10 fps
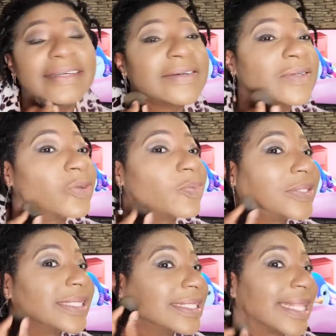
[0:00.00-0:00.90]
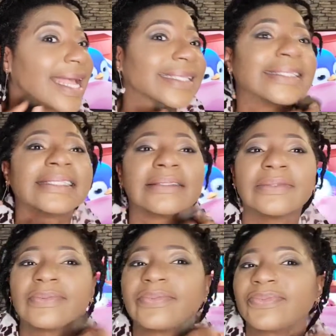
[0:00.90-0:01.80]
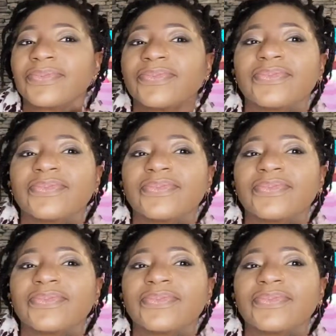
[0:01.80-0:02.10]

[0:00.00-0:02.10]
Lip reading: so I want it's to put it last. Mm-hmm.